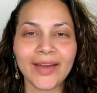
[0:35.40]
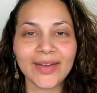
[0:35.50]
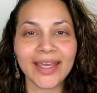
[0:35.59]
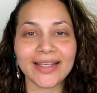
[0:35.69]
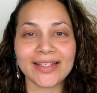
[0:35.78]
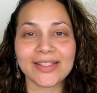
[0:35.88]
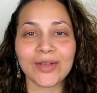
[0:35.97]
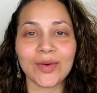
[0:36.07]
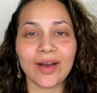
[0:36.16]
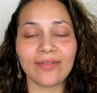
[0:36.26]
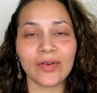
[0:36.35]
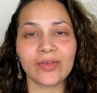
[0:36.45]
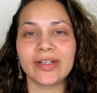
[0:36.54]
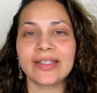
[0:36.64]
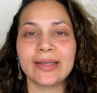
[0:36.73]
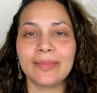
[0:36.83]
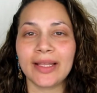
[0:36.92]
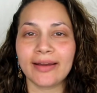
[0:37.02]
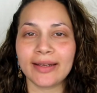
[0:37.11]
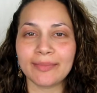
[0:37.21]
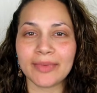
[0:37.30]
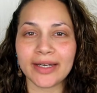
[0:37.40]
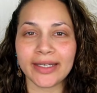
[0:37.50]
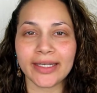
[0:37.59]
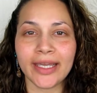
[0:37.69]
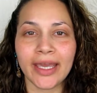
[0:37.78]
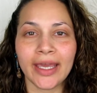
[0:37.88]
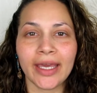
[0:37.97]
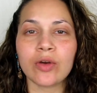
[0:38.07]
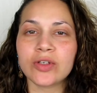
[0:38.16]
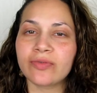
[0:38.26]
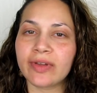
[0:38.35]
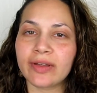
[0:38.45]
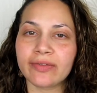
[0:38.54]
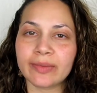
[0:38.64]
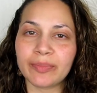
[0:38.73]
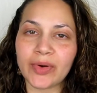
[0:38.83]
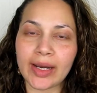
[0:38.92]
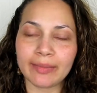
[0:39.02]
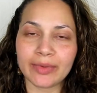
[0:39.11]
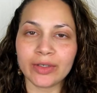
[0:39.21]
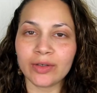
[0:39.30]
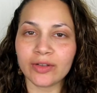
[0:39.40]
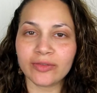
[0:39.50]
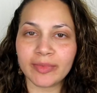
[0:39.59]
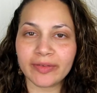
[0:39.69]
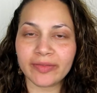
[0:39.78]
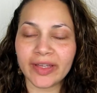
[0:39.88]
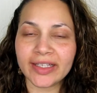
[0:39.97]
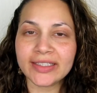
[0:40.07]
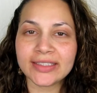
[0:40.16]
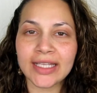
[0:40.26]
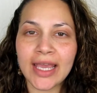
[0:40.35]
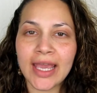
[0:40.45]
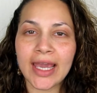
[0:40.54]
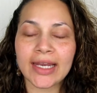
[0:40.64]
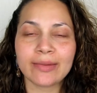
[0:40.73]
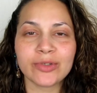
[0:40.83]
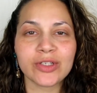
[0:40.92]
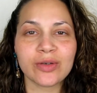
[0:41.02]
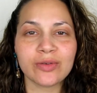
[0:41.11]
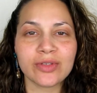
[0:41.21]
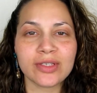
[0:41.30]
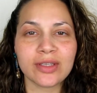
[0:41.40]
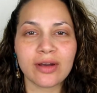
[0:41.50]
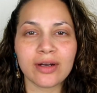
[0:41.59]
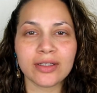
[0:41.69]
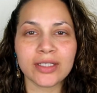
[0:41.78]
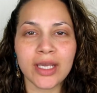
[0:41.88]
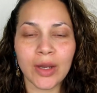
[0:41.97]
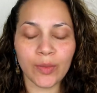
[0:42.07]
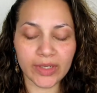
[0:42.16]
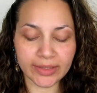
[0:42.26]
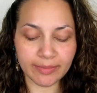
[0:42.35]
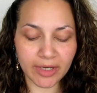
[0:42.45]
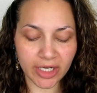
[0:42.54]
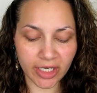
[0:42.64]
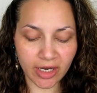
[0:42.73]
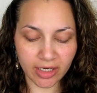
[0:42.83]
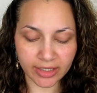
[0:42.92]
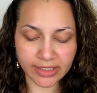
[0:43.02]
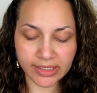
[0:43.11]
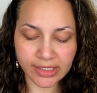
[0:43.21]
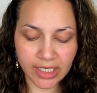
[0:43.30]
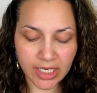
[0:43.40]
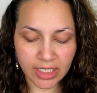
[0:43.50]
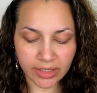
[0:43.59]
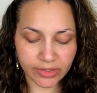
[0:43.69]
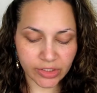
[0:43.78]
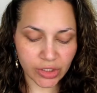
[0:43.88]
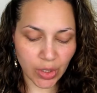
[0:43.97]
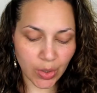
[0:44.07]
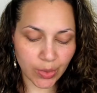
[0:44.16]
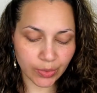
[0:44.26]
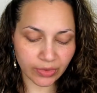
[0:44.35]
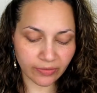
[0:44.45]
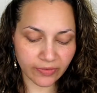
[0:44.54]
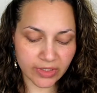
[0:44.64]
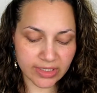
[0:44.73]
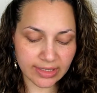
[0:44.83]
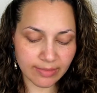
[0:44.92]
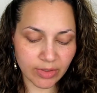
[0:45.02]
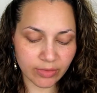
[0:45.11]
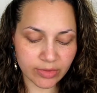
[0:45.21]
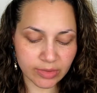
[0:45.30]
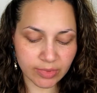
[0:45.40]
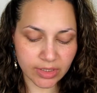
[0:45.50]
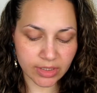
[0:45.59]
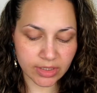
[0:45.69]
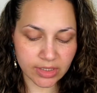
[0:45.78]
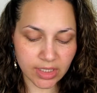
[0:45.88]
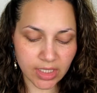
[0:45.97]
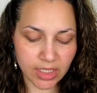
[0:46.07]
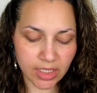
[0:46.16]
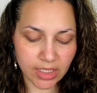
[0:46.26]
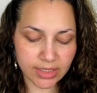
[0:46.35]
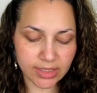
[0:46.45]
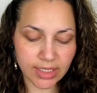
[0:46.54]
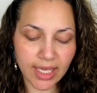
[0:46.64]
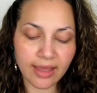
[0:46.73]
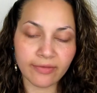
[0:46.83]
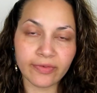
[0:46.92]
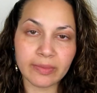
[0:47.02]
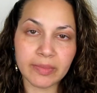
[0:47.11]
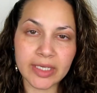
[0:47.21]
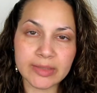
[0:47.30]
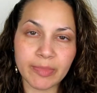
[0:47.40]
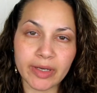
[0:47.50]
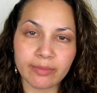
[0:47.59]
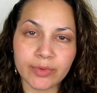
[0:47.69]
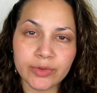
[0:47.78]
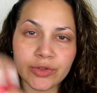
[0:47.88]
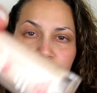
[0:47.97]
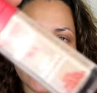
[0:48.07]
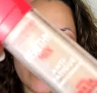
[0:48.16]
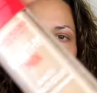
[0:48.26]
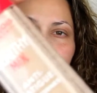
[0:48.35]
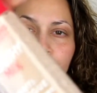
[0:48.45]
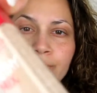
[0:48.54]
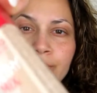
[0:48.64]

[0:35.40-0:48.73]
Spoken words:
Okay, so I've already applied my Bosch Velvet Primer all over my face, and I'm just going to start with my eyes. So the first thing I'm going to be using is the Healthy Mix by Bournjor